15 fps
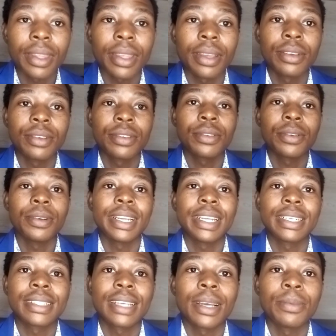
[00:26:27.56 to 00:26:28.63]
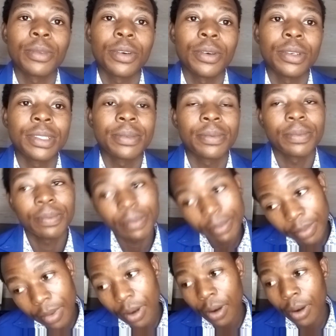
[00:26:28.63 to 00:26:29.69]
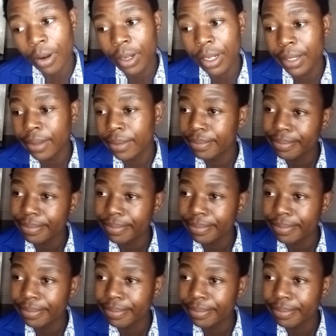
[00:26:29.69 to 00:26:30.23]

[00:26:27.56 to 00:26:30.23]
surely as time goes on,